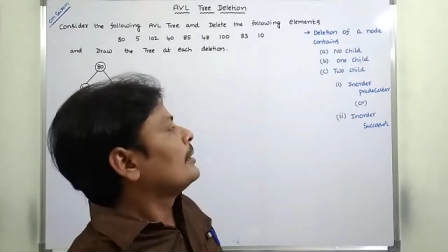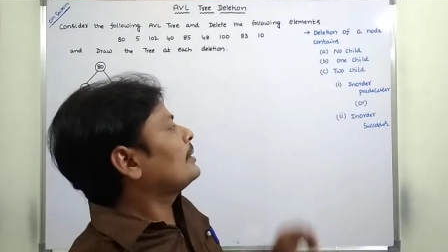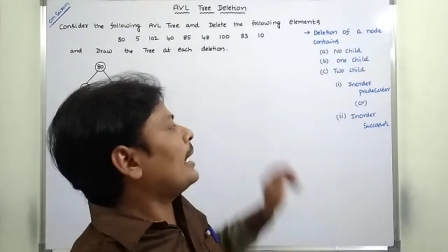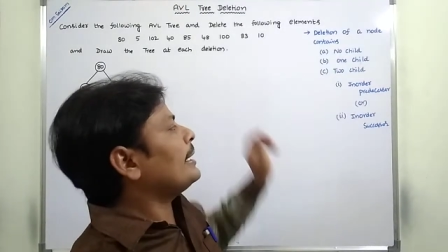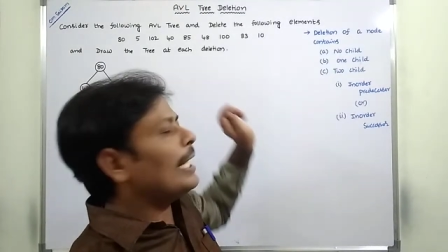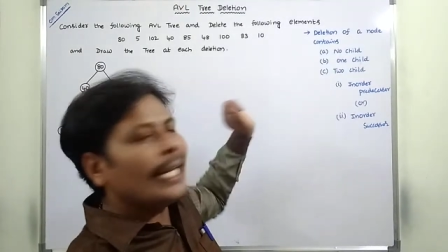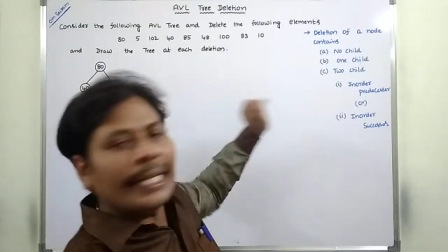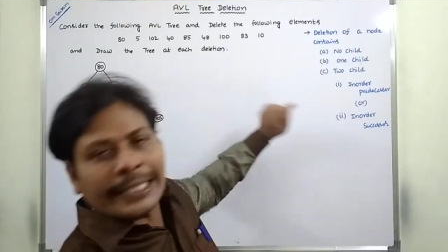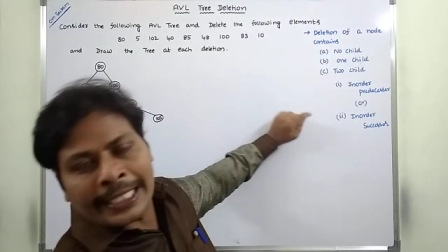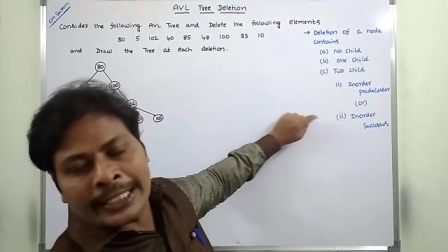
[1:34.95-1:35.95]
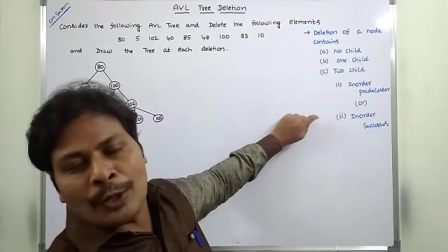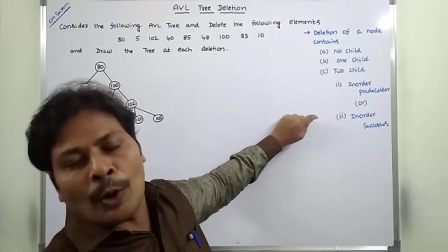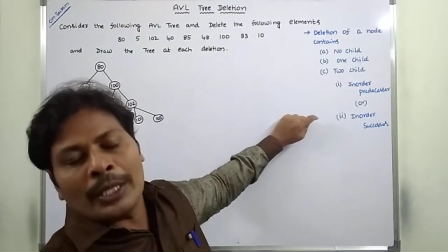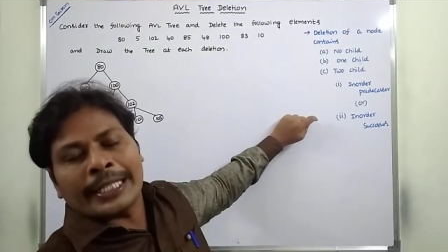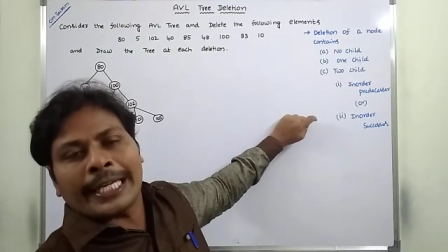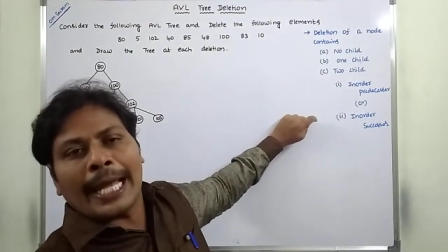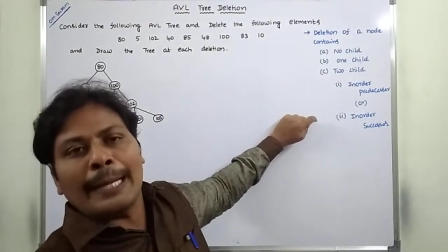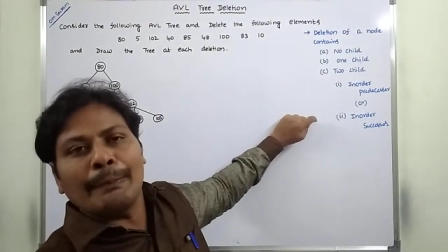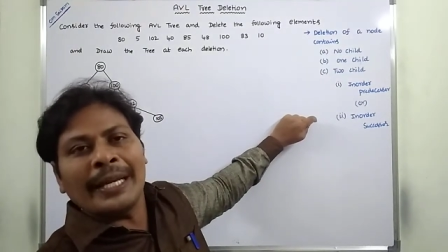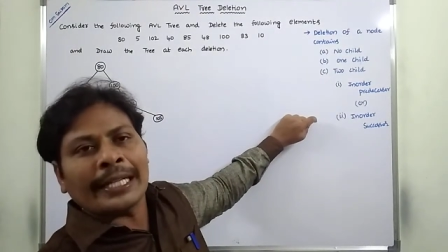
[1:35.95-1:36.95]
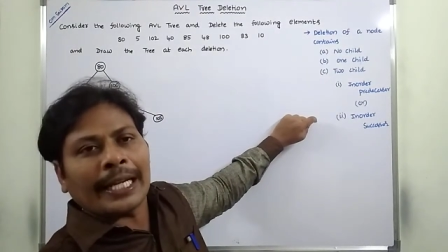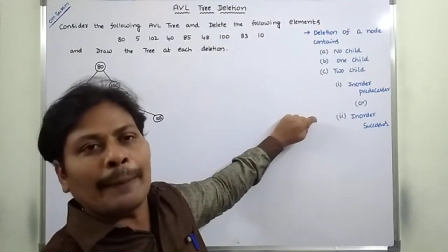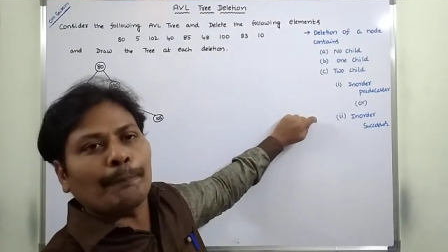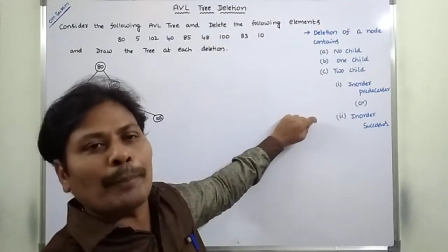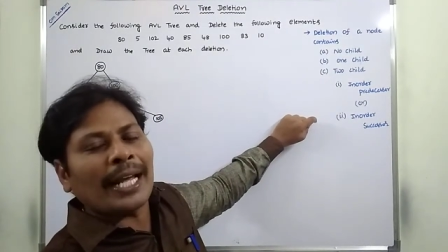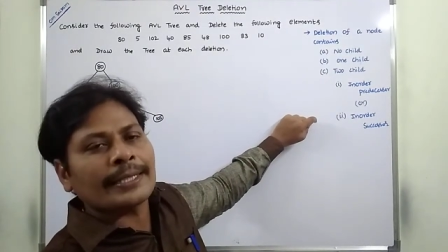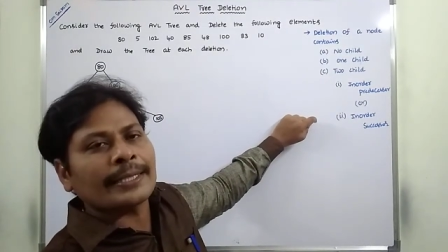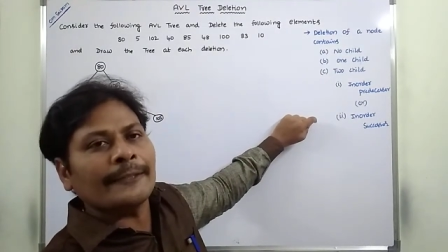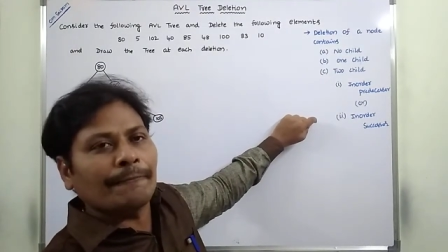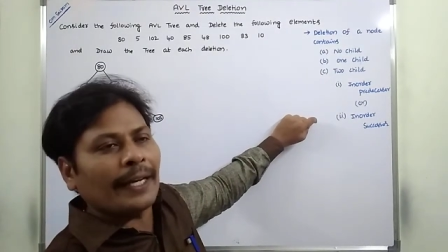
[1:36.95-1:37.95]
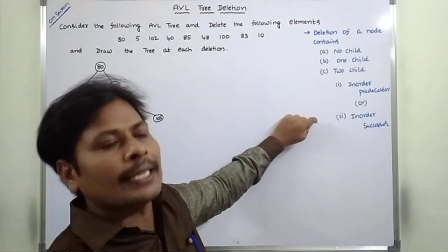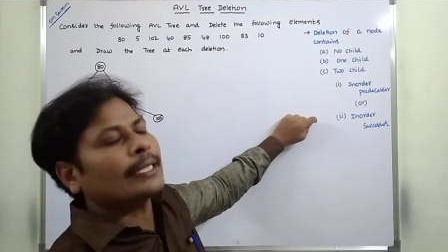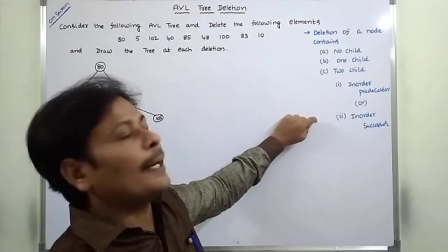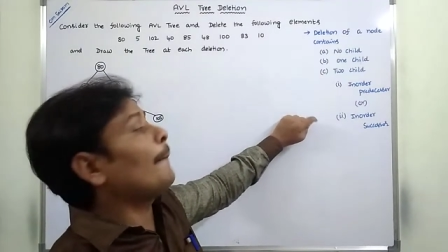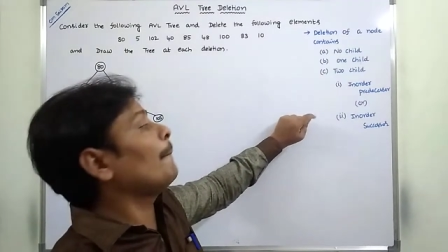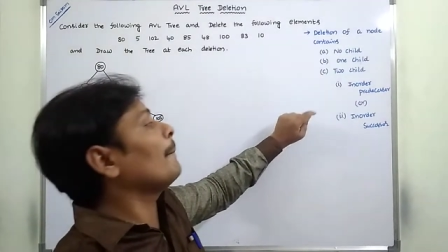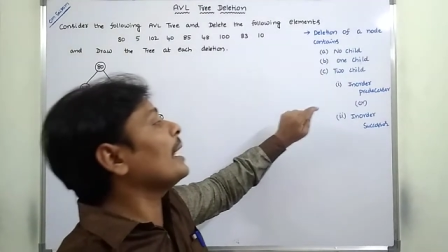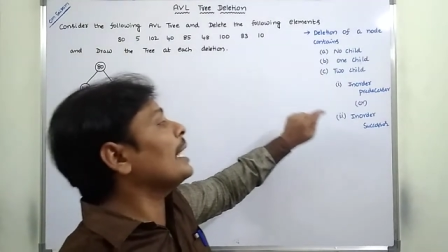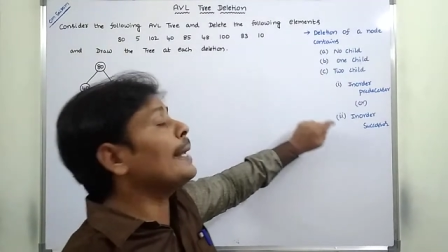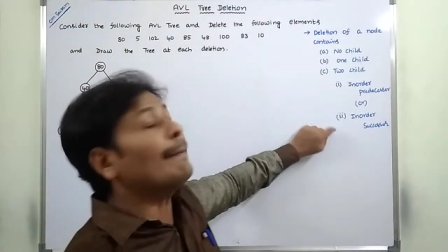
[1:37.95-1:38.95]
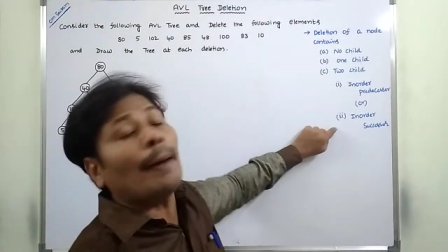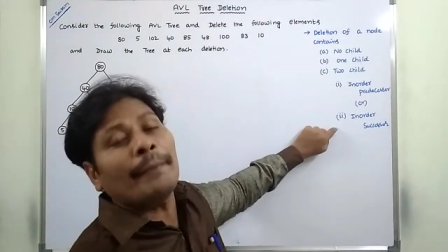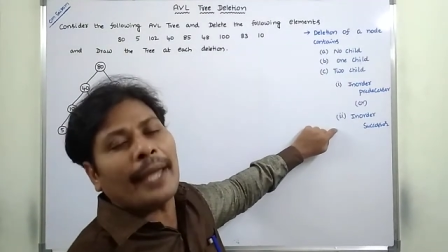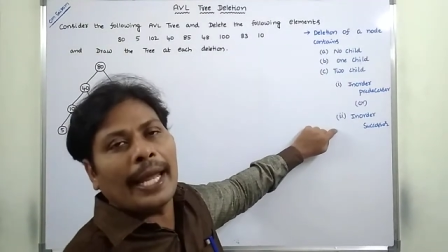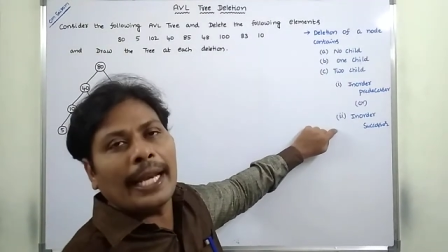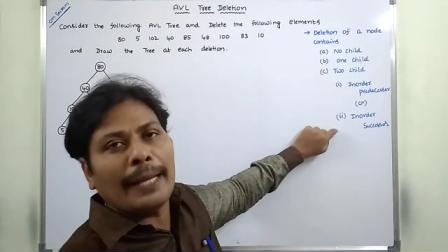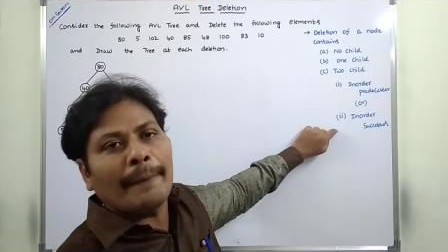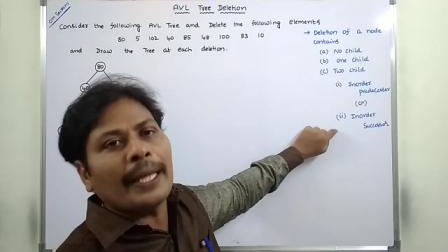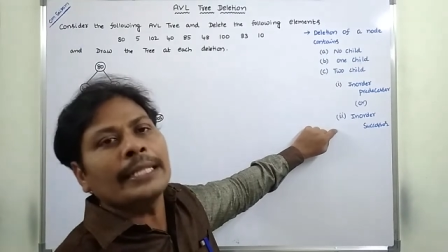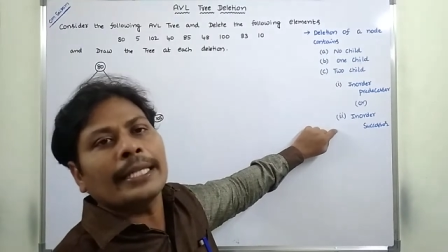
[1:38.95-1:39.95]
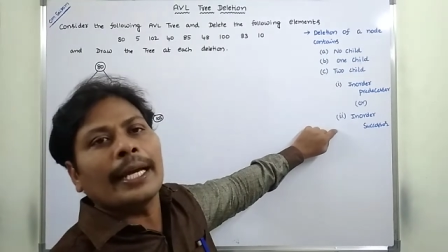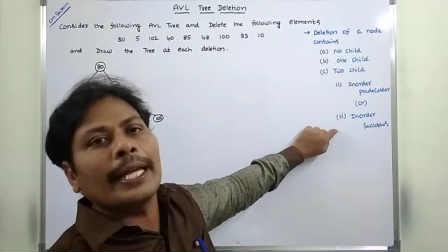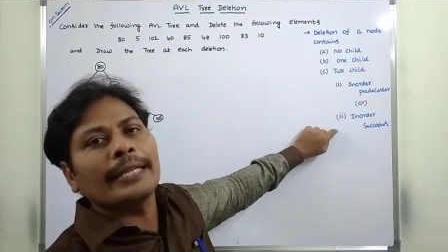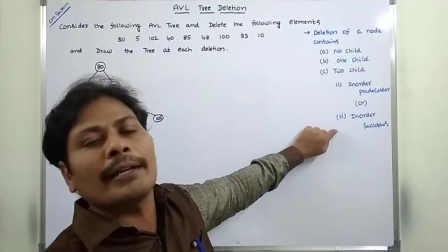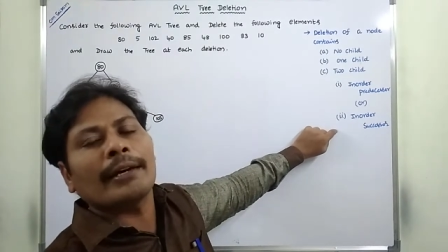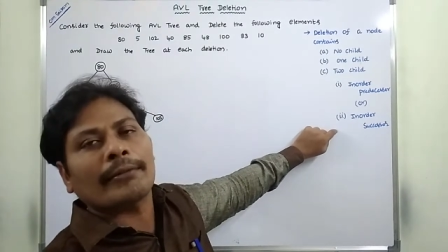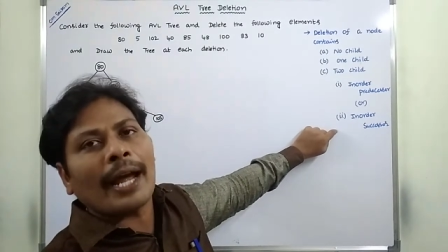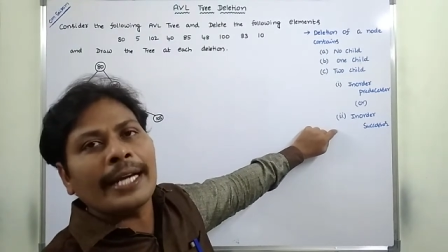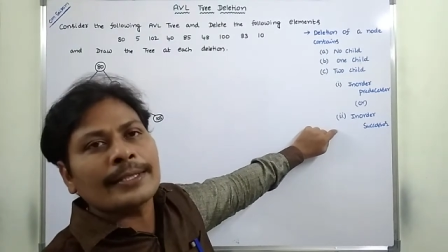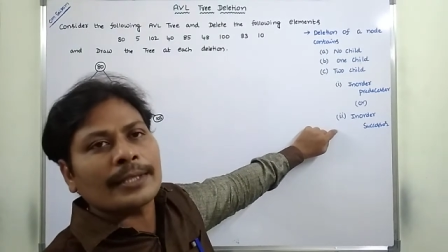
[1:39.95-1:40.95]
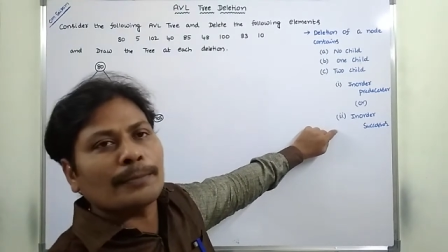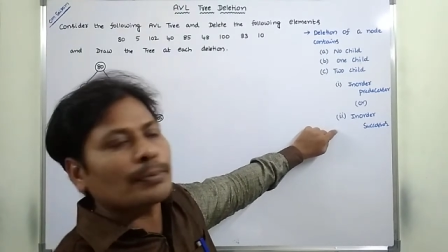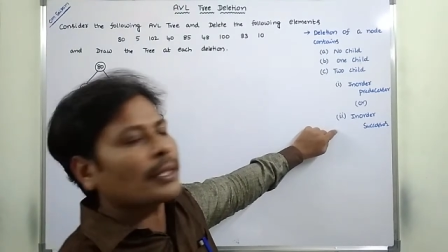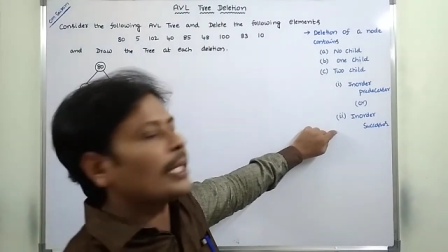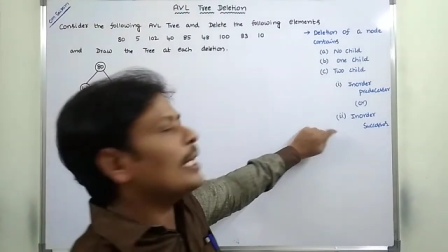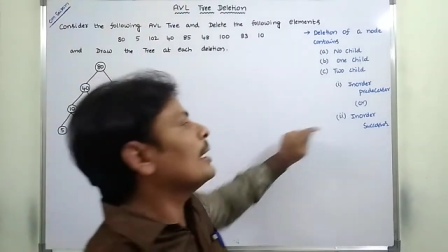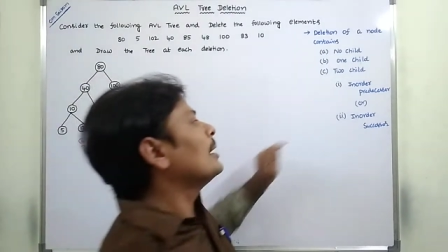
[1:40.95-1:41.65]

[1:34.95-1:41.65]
The deleted node can be replaced with minimum element in the right subtree,